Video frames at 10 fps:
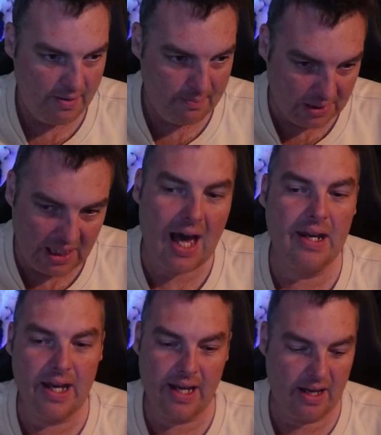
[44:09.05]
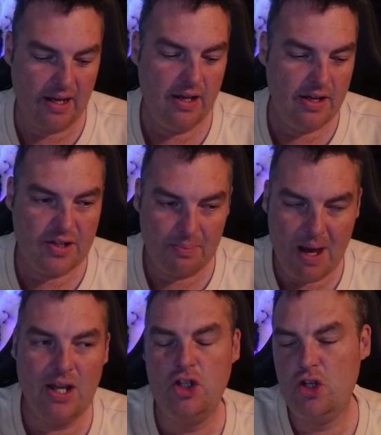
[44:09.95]
planning to
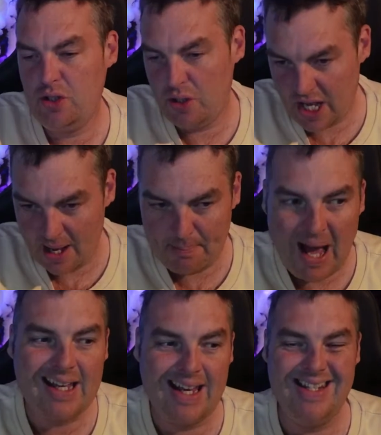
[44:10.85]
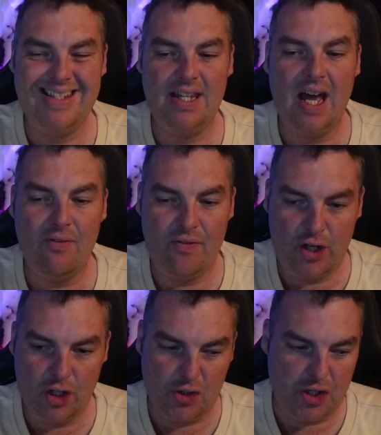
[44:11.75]
make sure you get back into that for
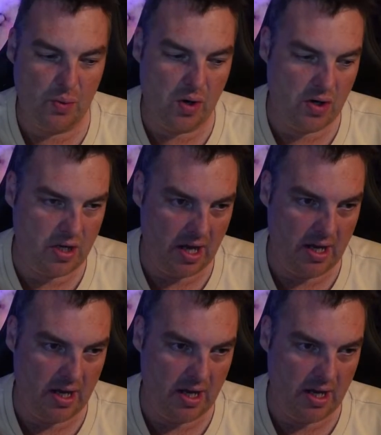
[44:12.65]
Cody Walker.